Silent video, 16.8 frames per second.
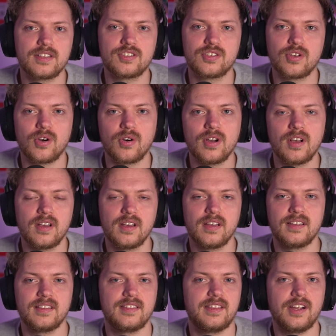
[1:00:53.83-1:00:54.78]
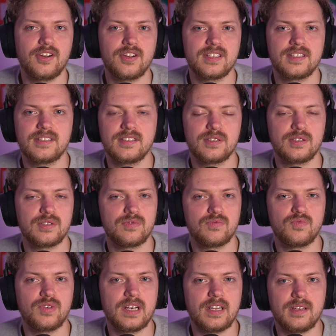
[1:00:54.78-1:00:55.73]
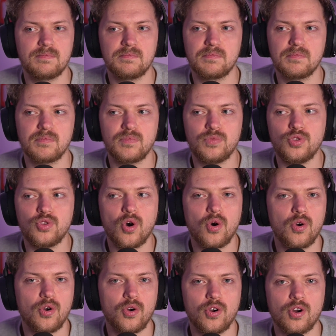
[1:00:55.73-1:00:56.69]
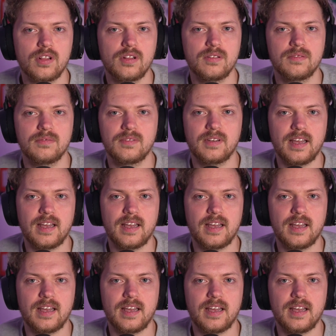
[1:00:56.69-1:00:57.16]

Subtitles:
So there is really no hurdle,